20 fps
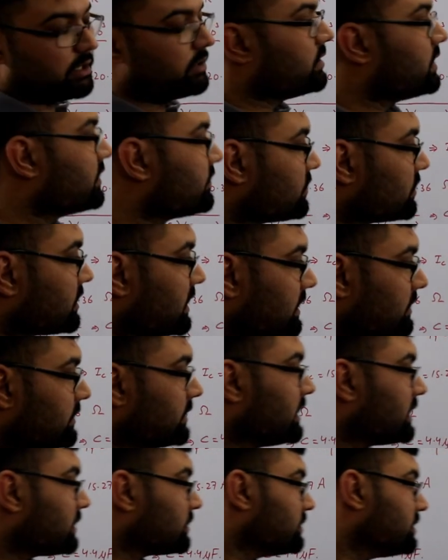Now you have to
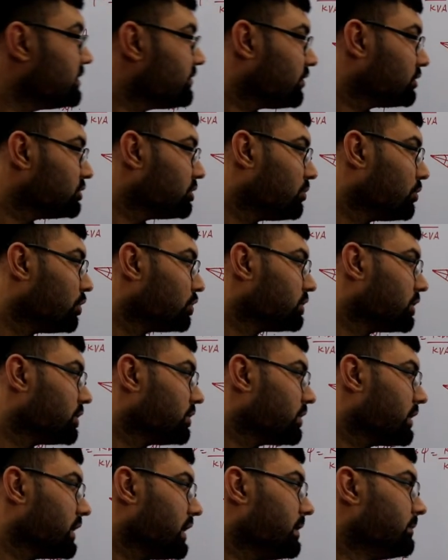calculate only for the motor,
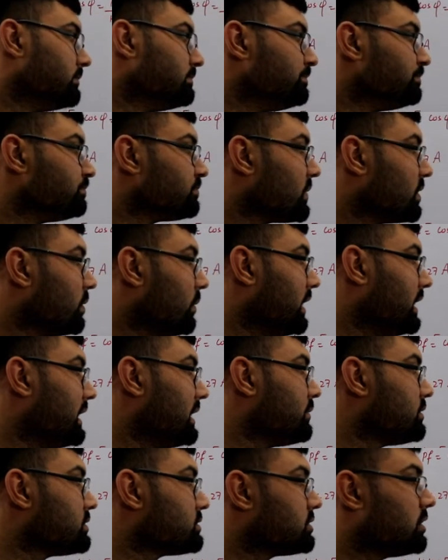okay? While
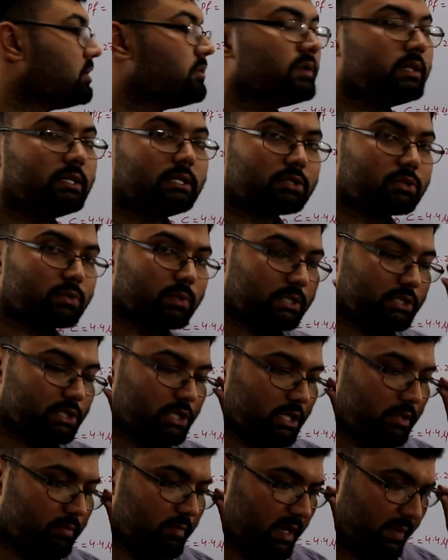I was solving this
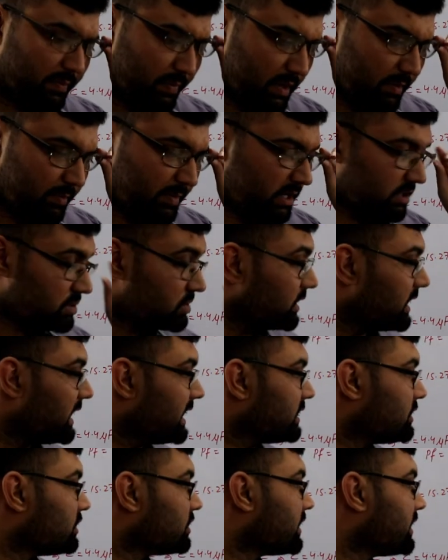question in my paper, so
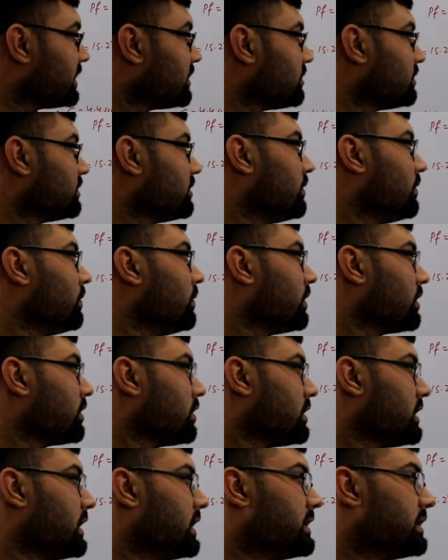I took it the
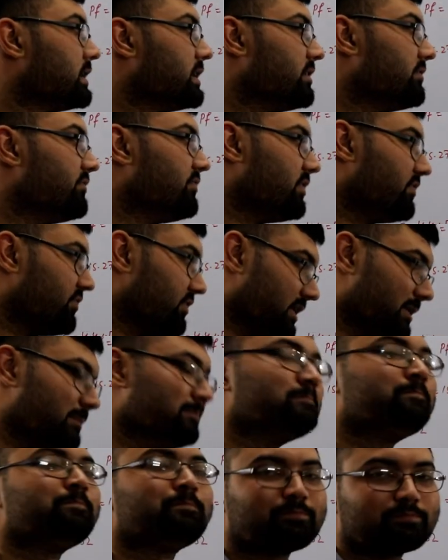overall 150.
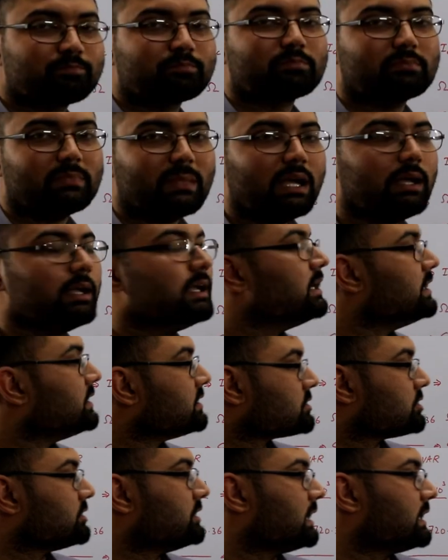
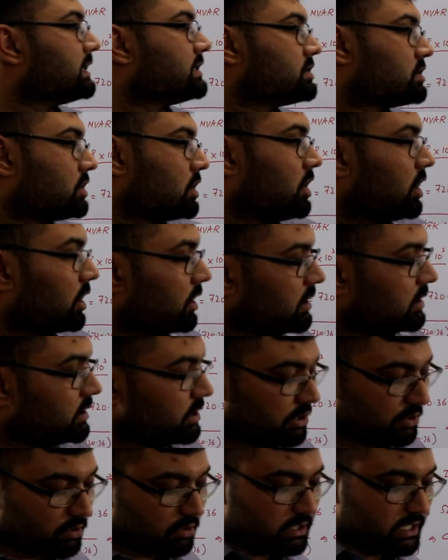So that is wrong.
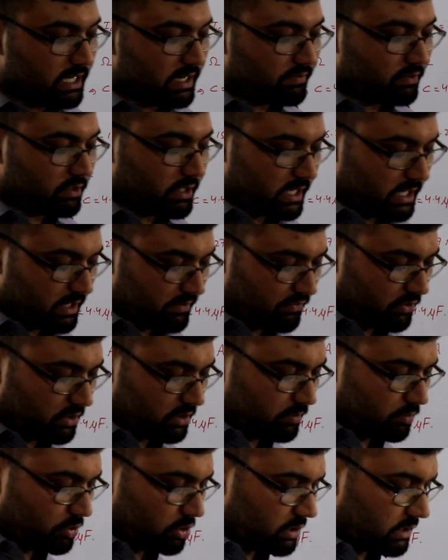You only have to take it for
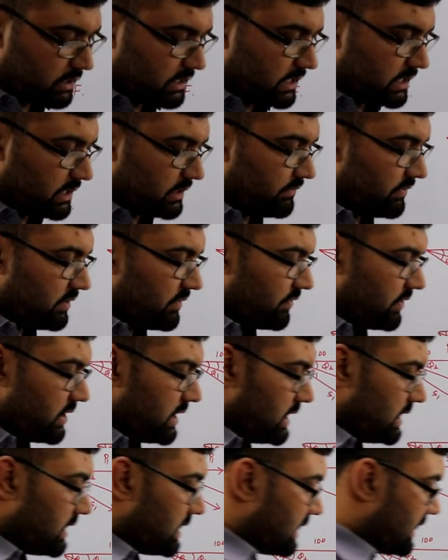the motor, that is
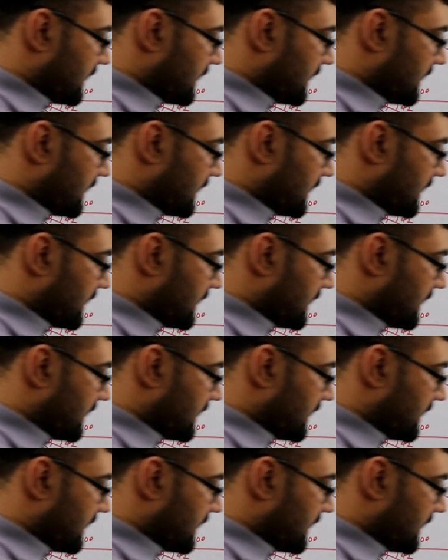50,